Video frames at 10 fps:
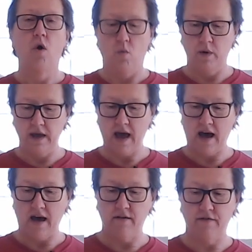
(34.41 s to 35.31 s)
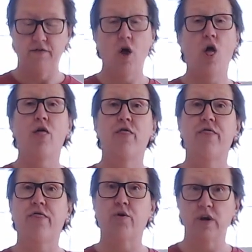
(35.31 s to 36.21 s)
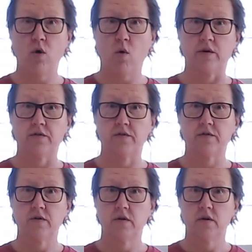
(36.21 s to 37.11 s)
We have 30 quarts